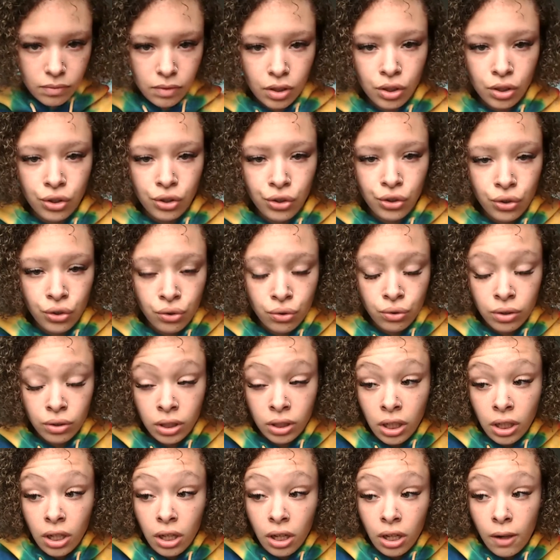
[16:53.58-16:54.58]
You
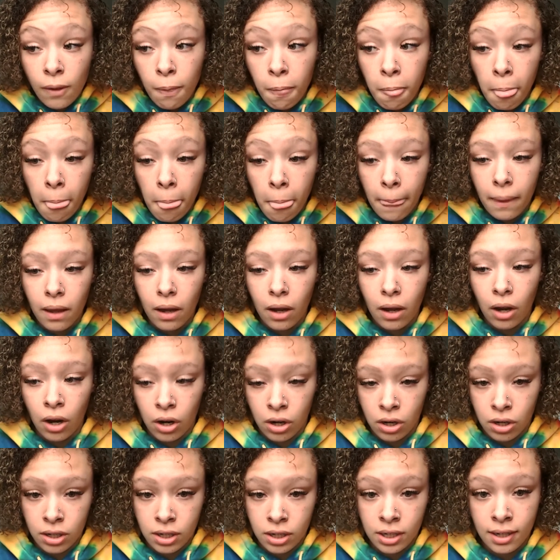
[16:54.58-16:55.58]

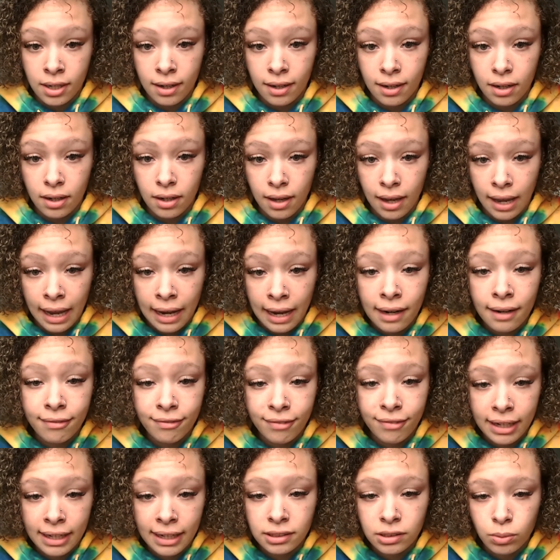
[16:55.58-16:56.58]
are at a
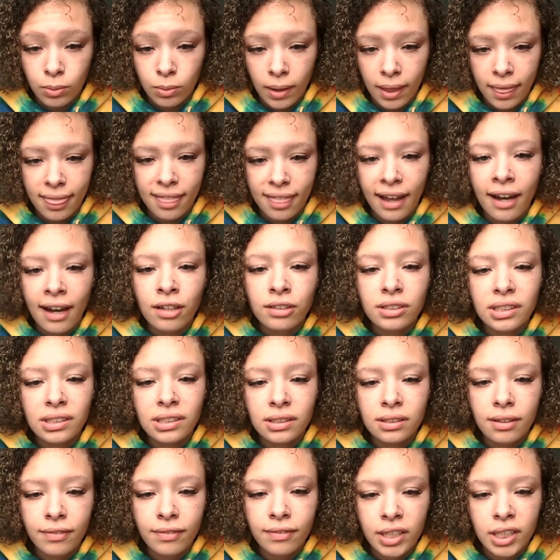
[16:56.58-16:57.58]
fest with thousands
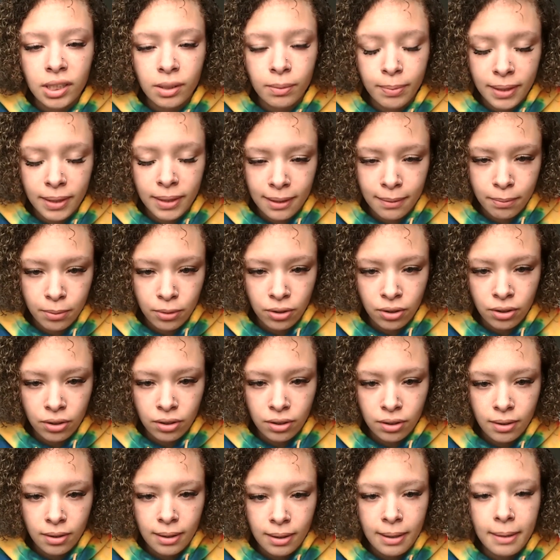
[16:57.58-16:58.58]
of other people.
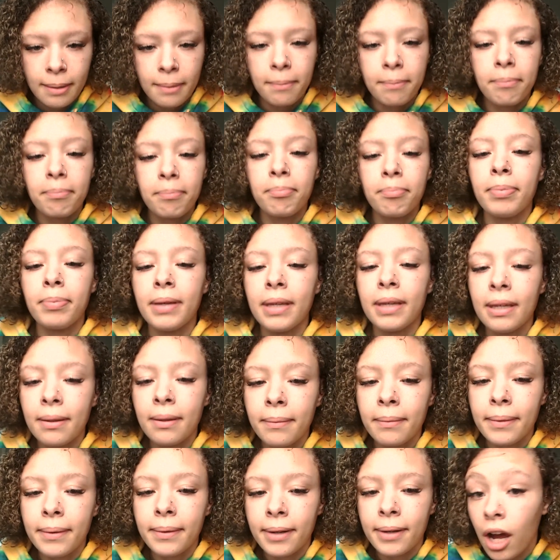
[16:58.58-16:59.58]
Be
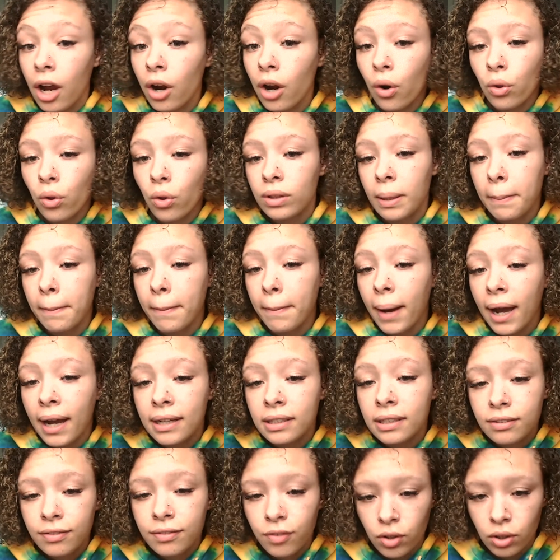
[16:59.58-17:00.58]
not only
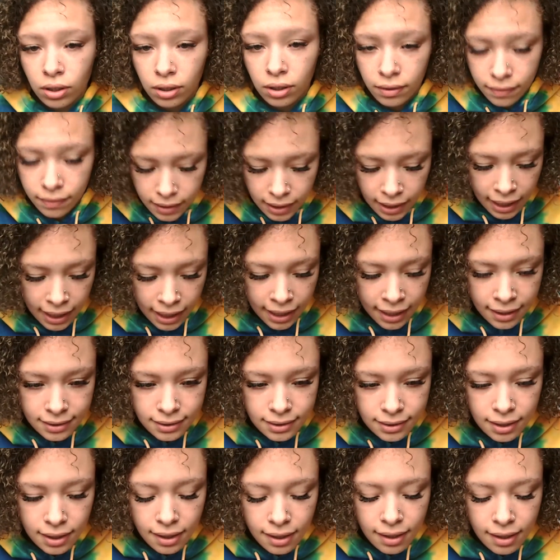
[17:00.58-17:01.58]
mindful of that,
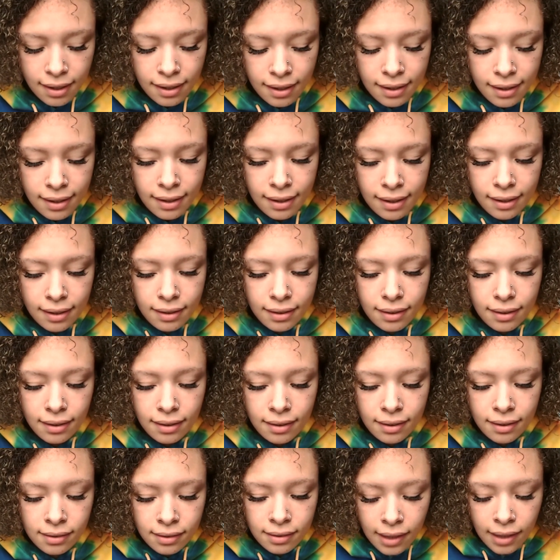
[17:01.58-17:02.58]

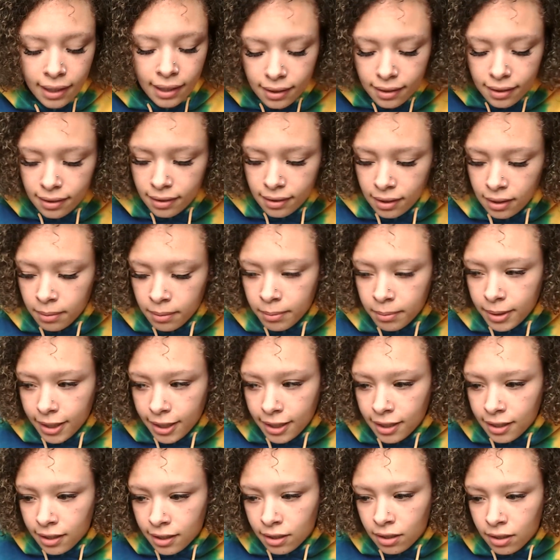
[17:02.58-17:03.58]
let them
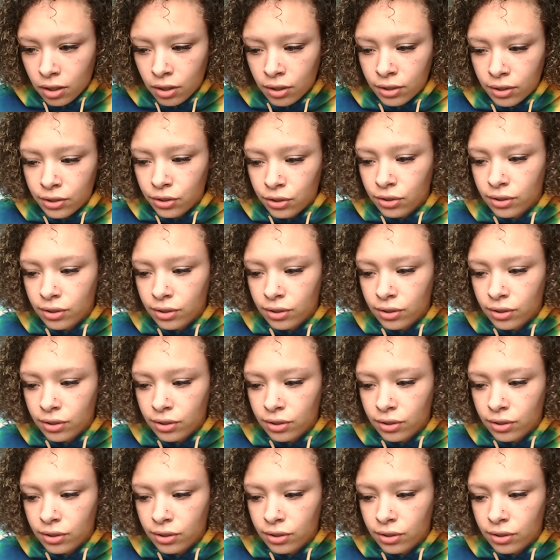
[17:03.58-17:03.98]
in on your